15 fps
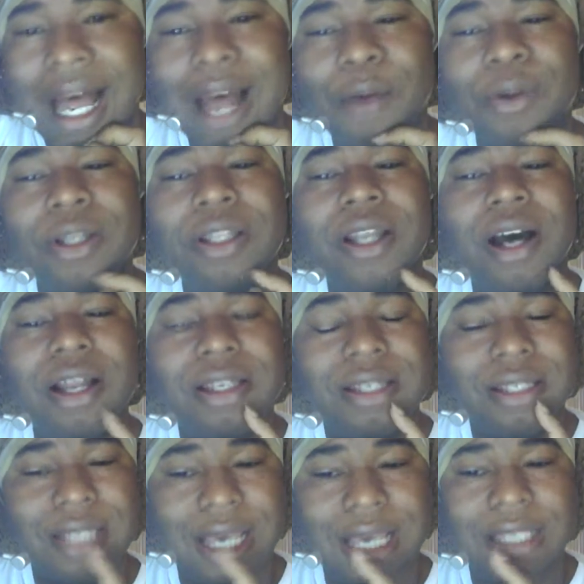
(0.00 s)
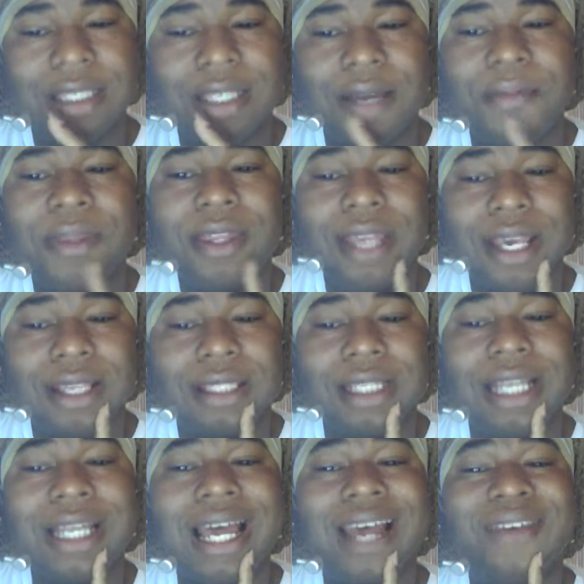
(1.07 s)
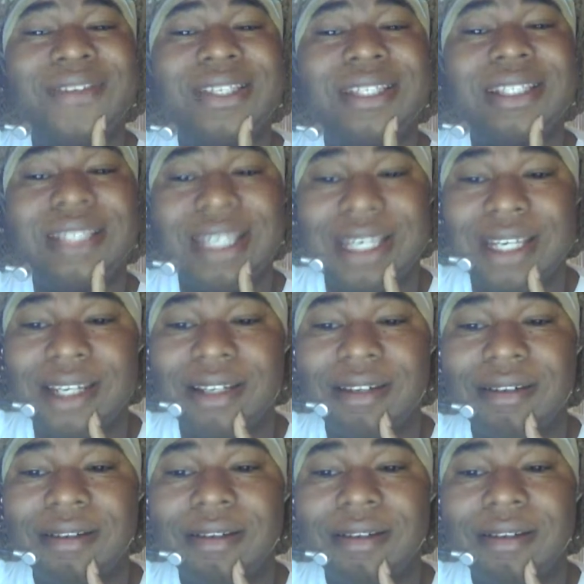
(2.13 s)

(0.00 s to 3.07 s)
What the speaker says: I will not say some things that I have seen